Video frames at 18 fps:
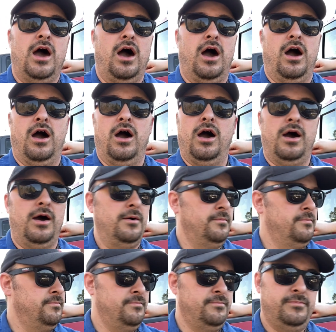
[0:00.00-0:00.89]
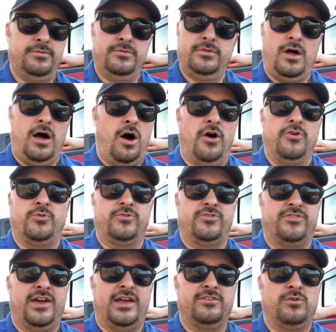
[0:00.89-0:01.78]
All
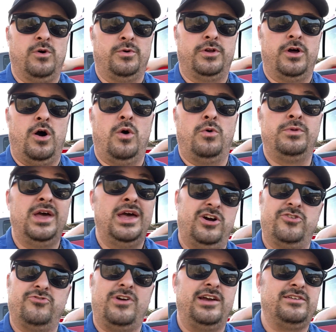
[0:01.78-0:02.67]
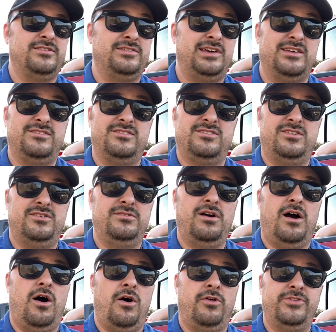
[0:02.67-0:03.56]
sorts of things going on. Grudge racing, test and
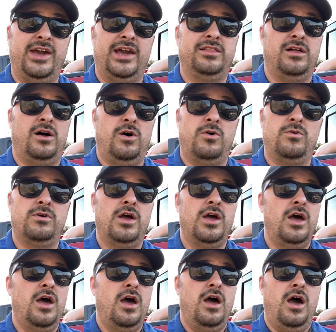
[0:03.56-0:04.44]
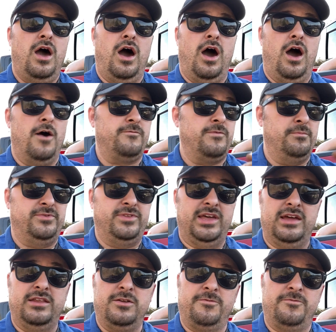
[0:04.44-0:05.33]
tune all day long. From
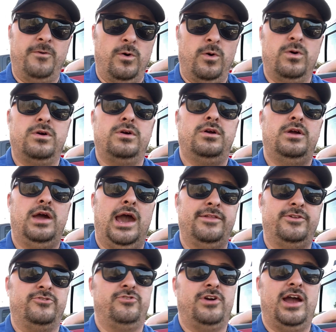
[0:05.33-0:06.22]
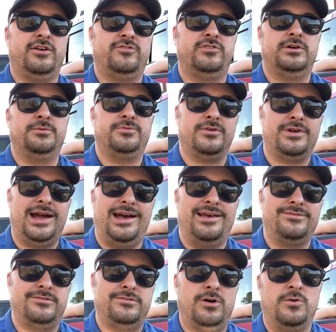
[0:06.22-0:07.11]
10 to 4 at the drag strip. So
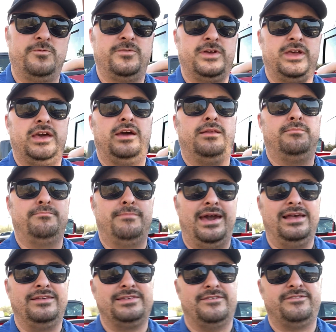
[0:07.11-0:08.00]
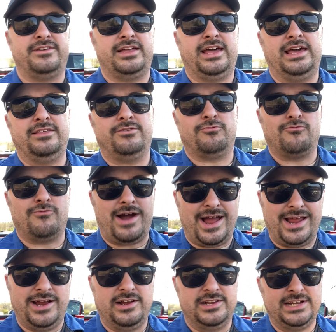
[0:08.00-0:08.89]
guys, don't forget, May 7th and 8th,
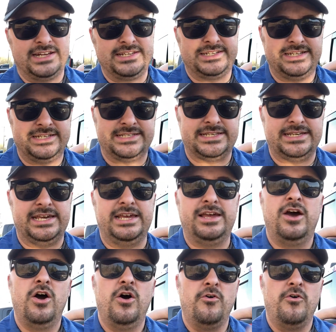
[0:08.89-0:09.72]
right here in Jackson, Tennessee,